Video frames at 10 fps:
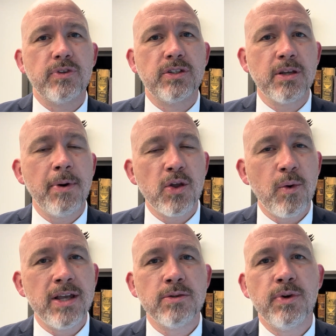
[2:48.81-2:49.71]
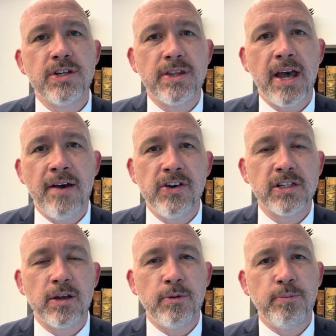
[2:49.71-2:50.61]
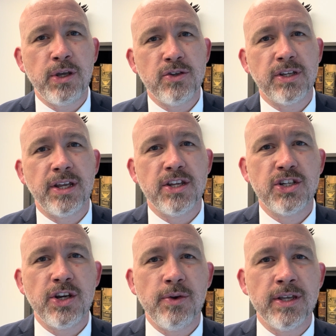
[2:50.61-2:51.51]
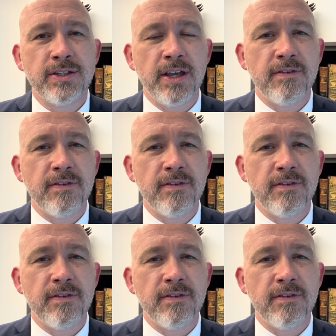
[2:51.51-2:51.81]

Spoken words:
Some other ways in which that evidence could be used against you is